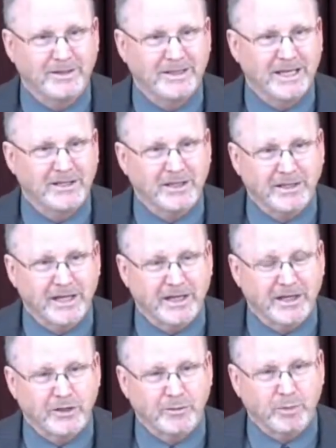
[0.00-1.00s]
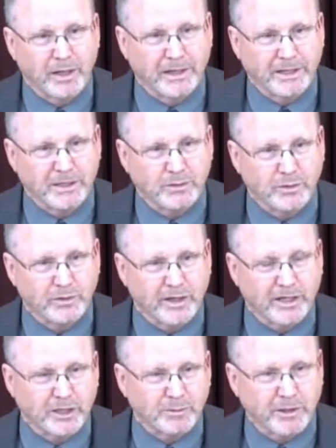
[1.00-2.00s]
designated the place where that
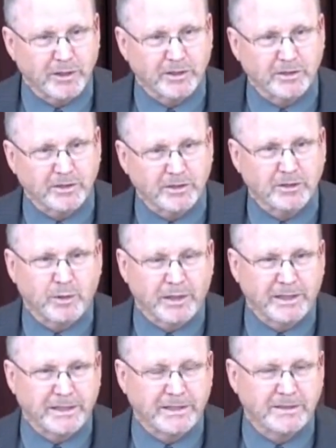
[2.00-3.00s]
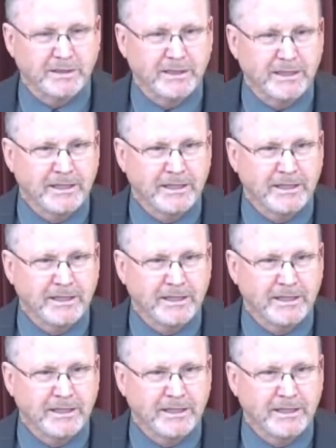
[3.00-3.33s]
experience took place,